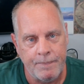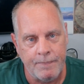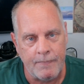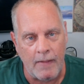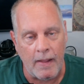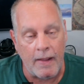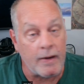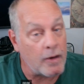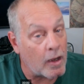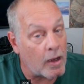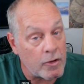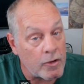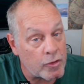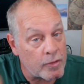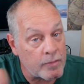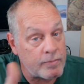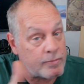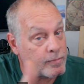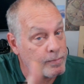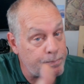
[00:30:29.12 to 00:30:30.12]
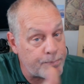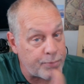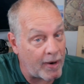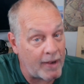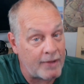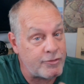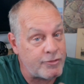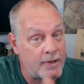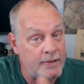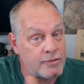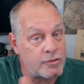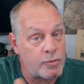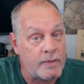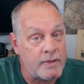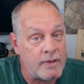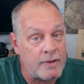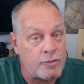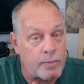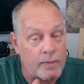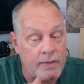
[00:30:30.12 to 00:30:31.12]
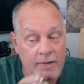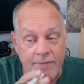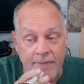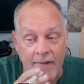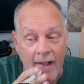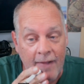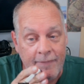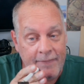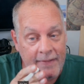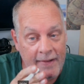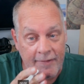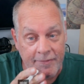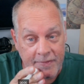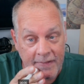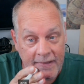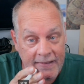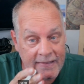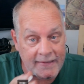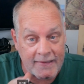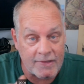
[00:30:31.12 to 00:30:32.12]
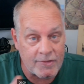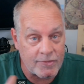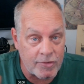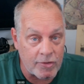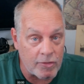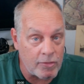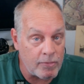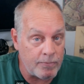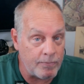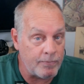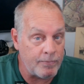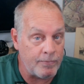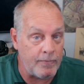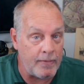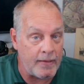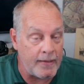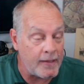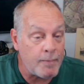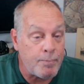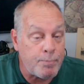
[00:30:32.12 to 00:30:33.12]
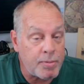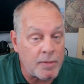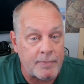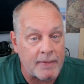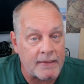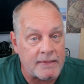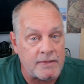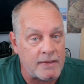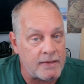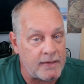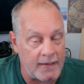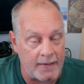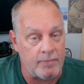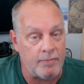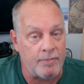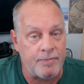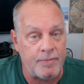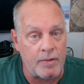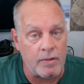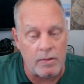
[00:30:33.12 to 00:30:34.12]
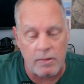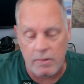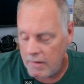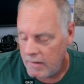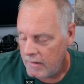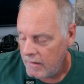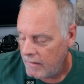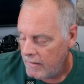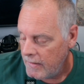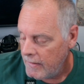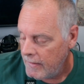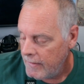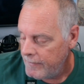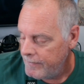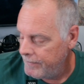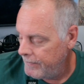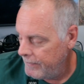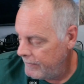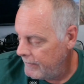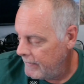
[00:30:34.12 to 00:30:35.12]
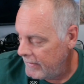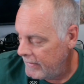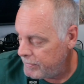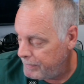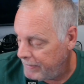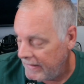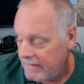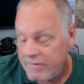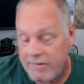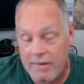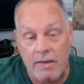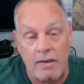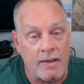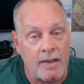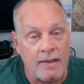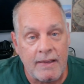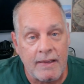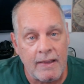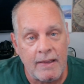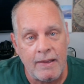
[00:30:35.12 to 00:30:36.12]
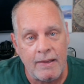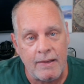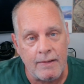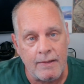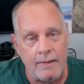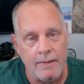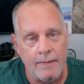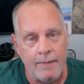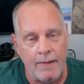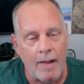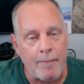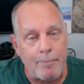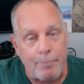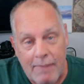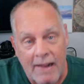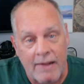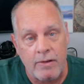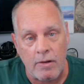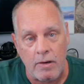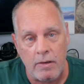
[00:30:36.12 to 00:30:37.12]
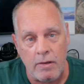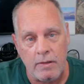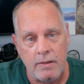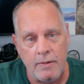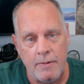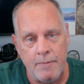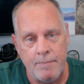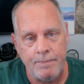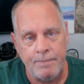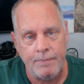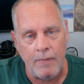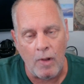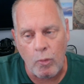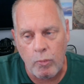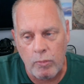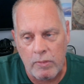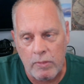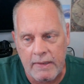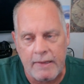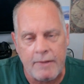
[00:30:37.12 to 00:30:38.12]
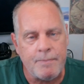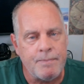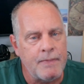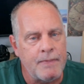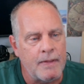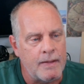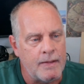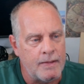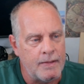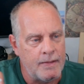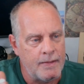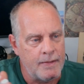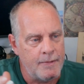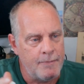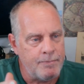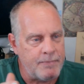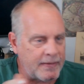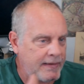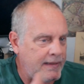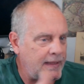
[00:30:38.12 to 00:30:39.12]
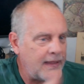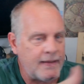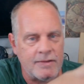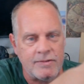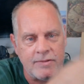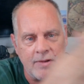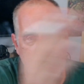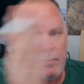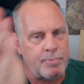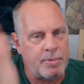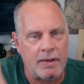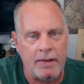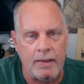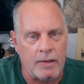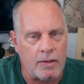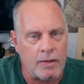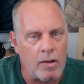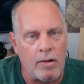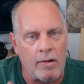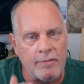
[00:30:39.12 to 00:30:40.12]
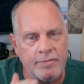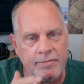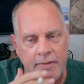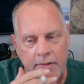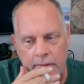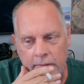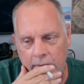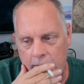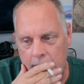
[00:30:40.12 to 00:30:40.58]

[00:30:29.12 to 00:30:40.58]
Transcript: And under Project 2025, if they get to implement it in full, it's basically a king, a monarch. Only the king is out playing golf and